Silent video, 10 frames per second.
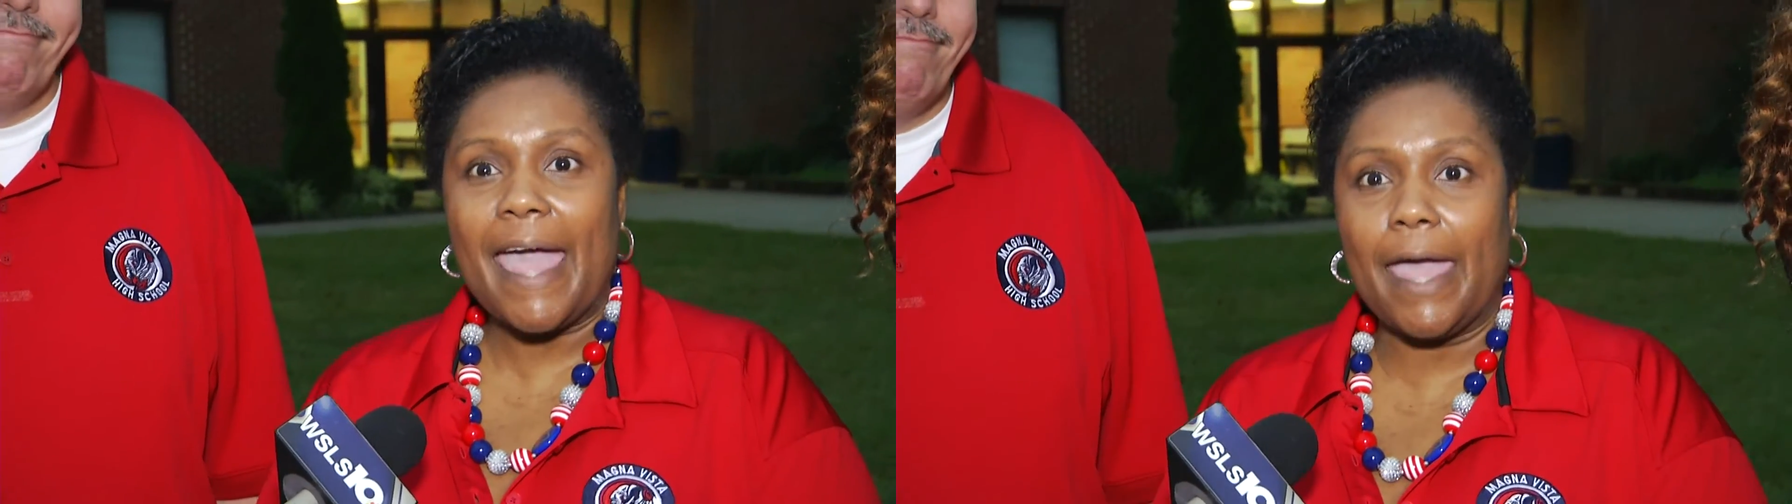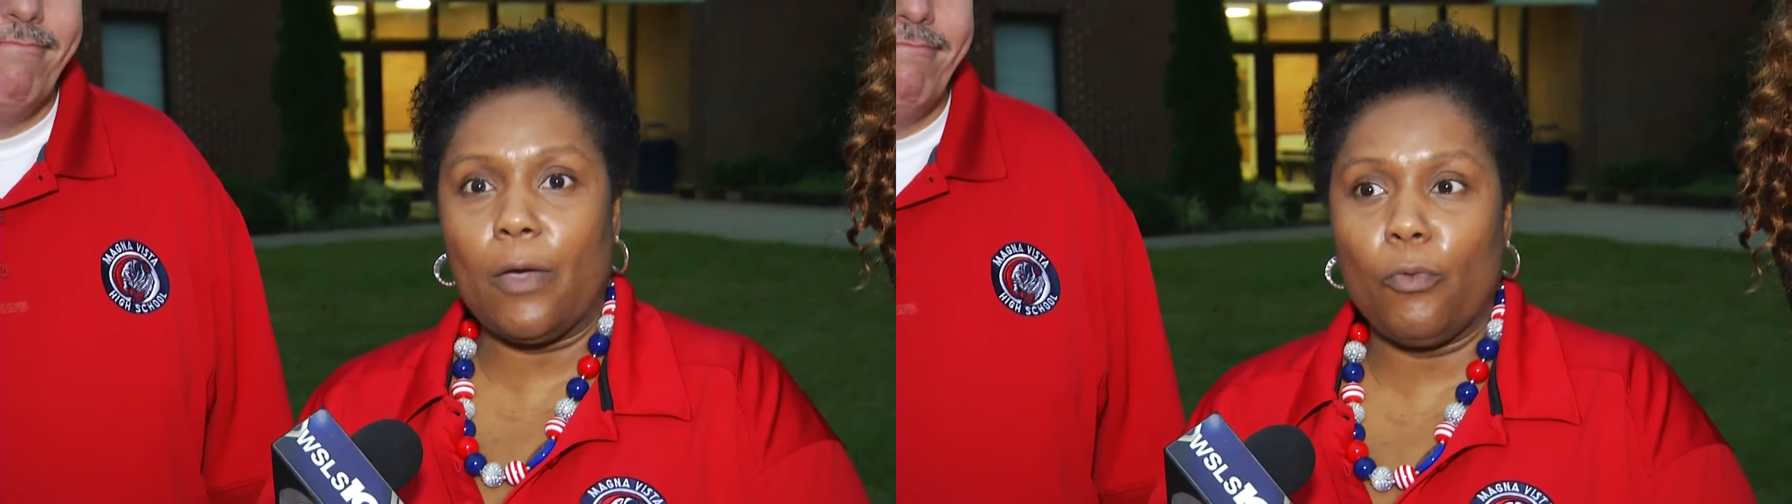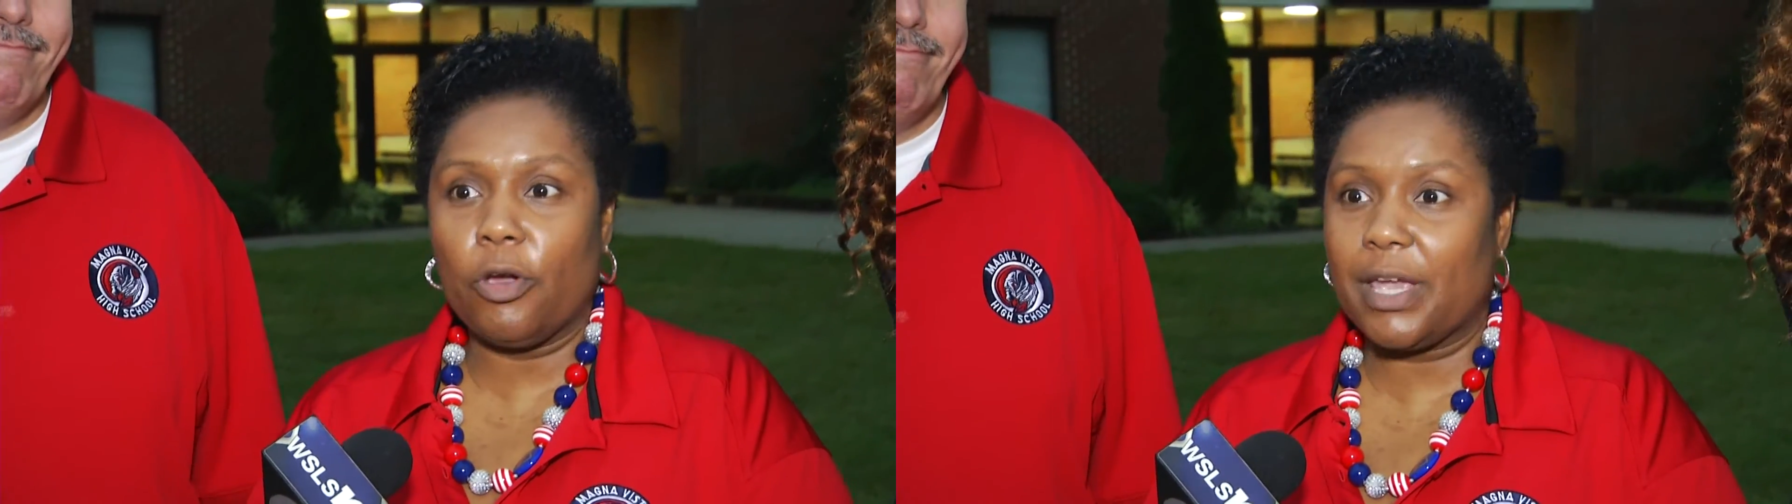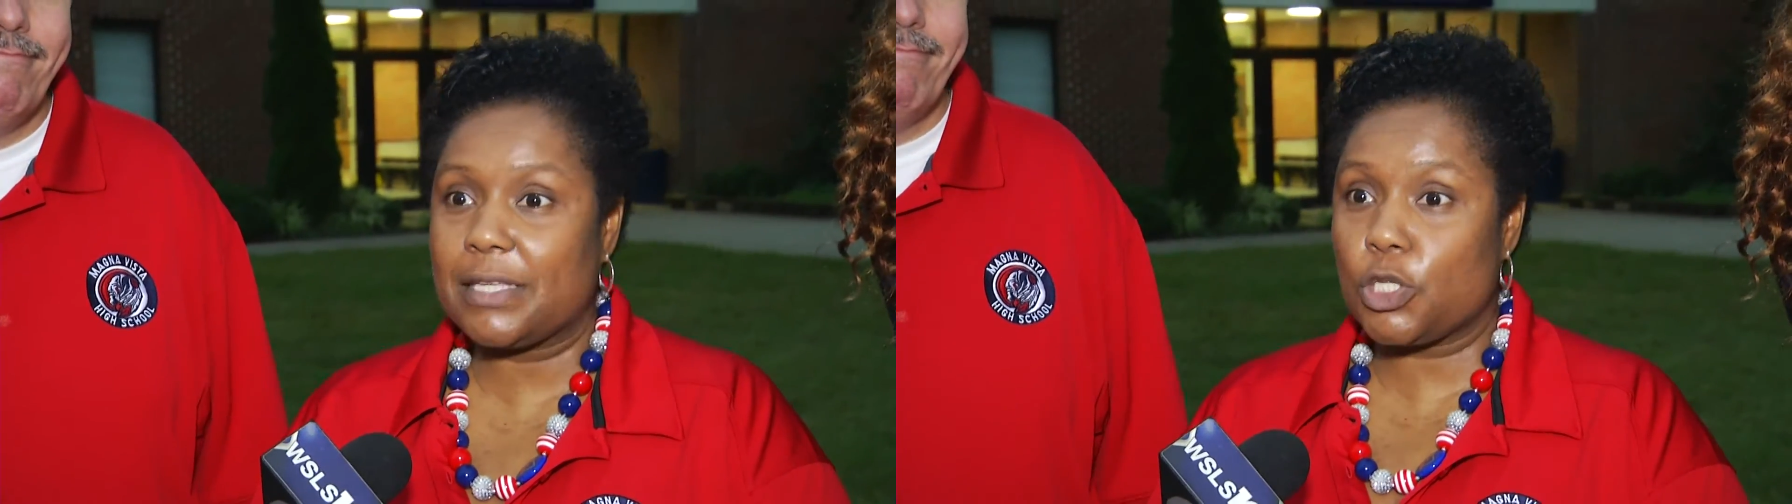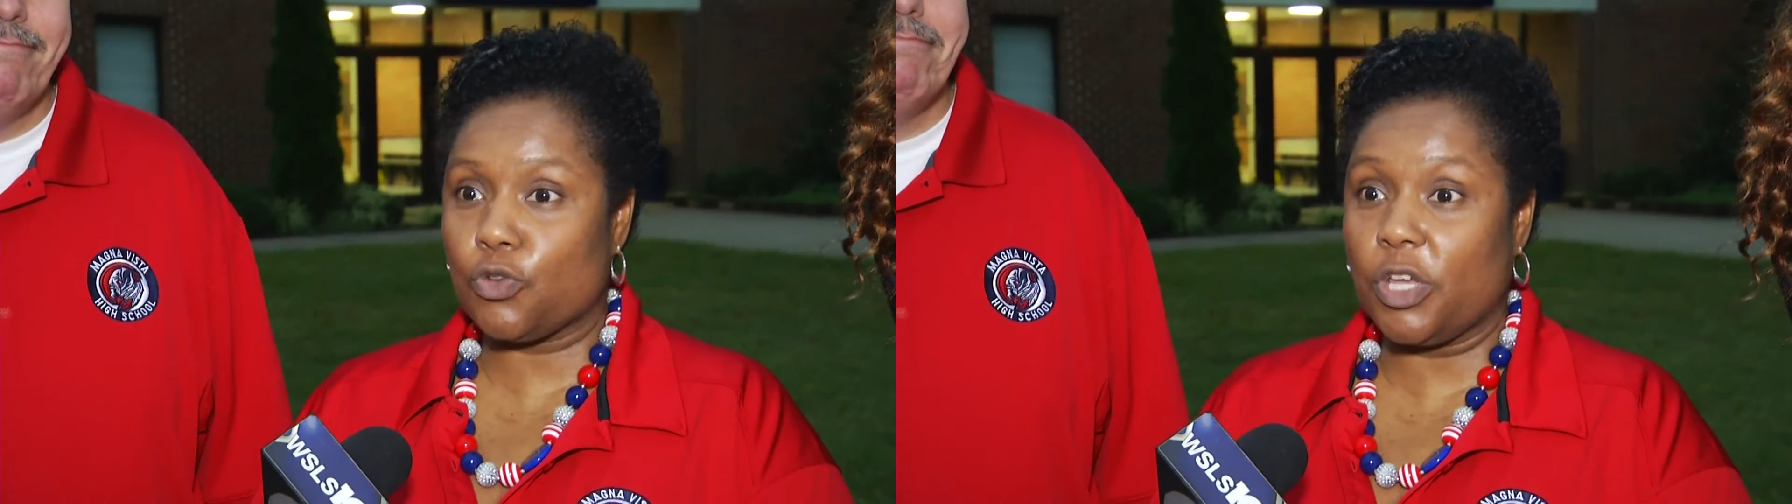and we're
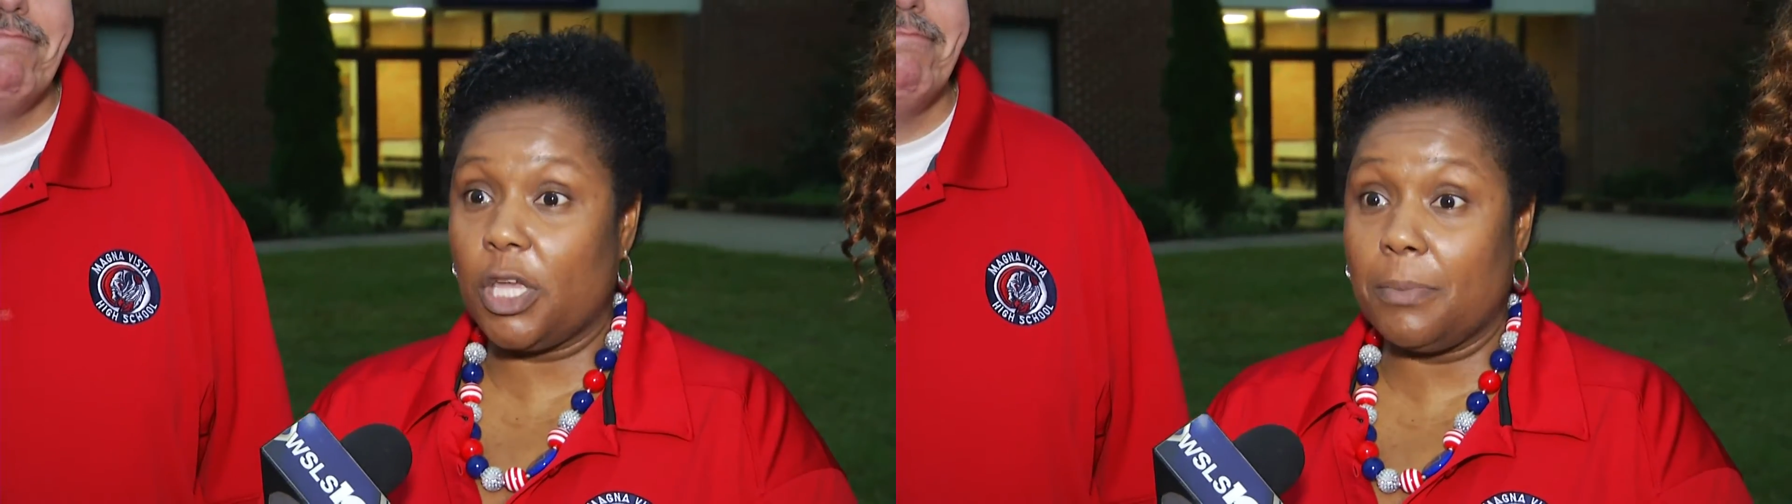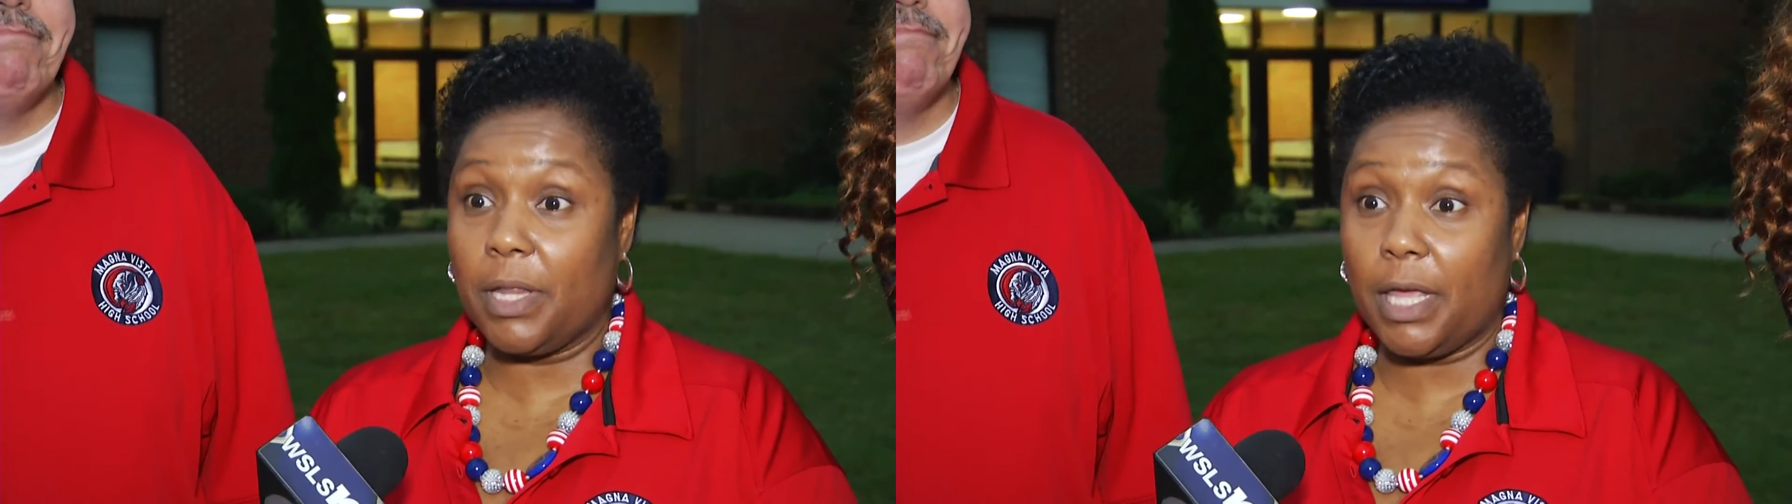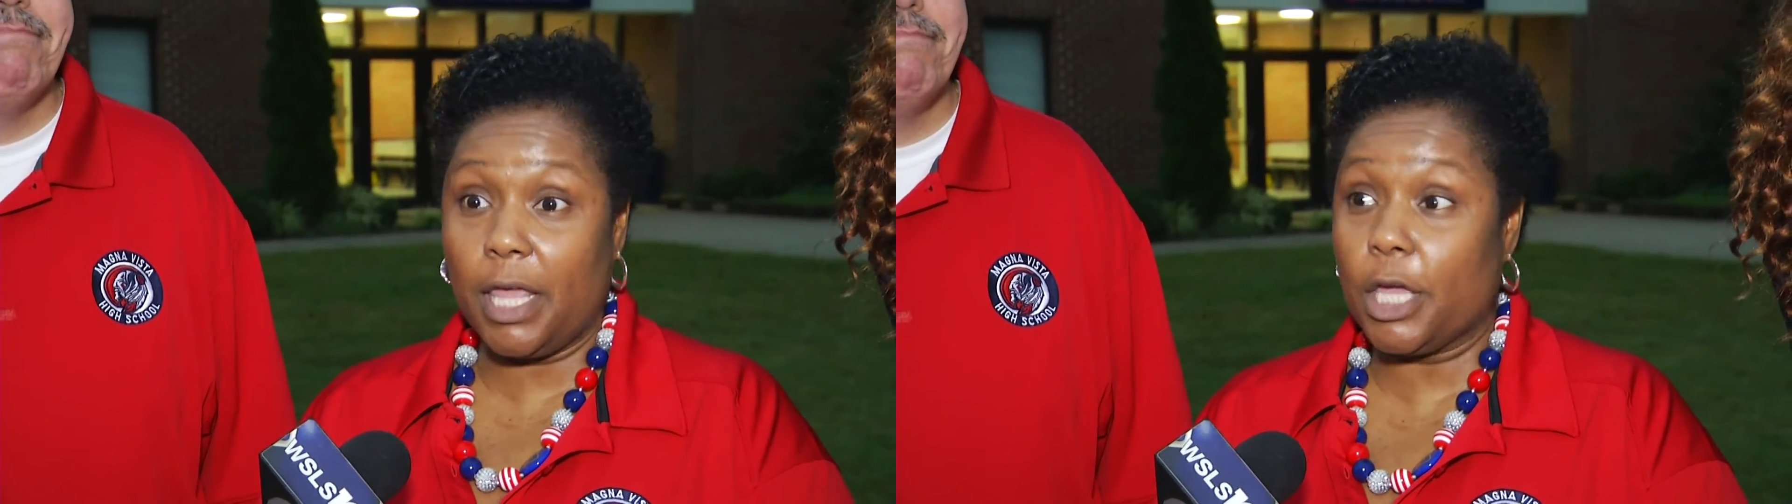extremely,